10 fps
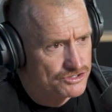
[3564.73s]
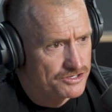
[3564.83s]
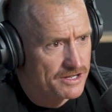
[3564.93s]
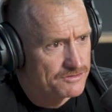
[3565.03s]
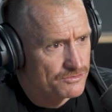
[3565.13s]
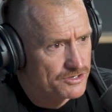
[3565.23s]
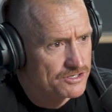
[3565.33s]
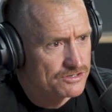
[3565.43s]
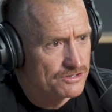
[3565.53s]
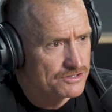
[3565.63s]
Did you have to
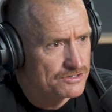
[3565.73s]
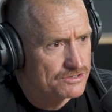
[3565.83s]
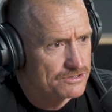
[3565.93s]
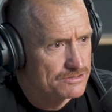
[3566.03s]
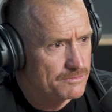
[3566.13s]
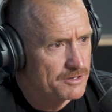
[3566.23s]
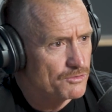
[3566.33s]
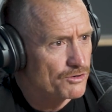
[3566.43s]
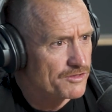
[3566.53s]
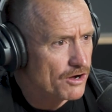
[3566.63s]
research a bit
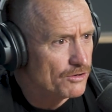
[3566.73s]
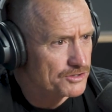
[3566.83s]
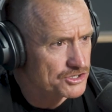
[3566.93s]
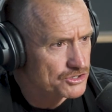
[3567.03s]
more of the older